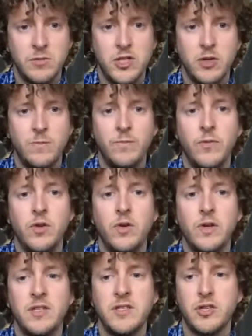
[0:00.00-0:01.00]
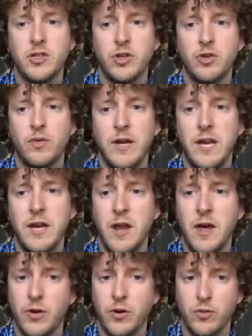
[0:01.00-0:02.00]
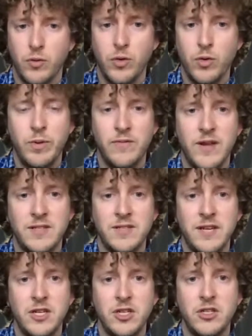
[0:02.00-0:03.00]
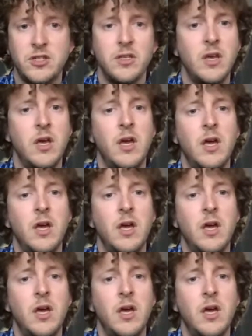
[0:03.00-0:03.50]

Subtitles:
So you could essentially create another group of destinations.